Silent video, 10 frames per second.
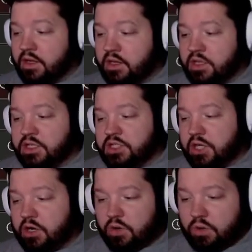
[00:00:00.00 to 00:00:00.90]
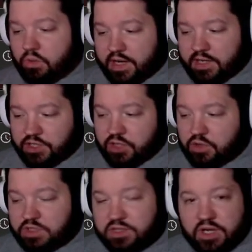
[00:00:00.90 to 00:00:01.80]
So what I took
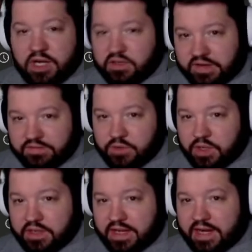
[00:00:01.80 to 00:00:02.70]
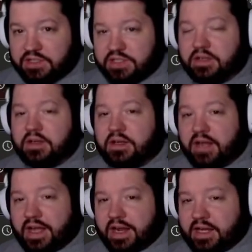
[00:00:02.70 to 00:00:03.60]
was 351,000,
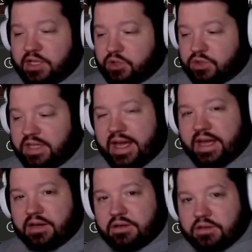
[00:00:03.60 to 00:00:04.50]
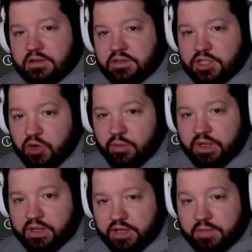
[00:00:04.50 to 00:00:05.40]
and I used that to go
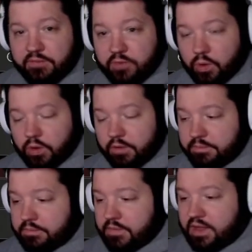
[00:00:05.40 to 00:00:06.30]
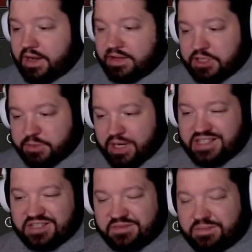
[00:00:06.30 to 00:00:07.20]
build an M4. Now these
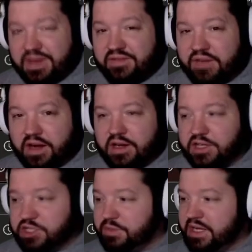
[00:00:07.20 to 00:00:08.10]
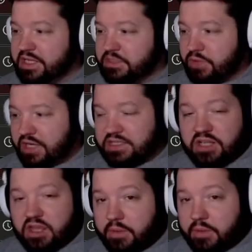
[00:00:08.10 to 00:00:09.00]
prices may vary just because the prices
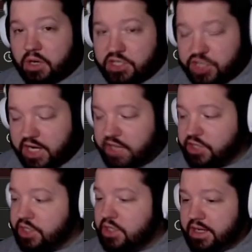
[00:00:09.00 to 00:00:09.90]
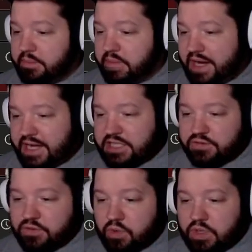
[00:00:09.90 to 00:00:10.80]
on the market change, but as for
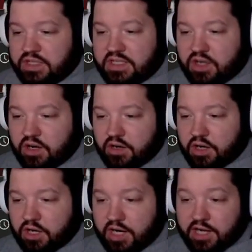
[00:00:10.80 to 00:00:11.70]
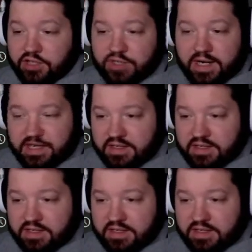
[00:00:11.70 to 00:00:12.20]
the ones that are contracted to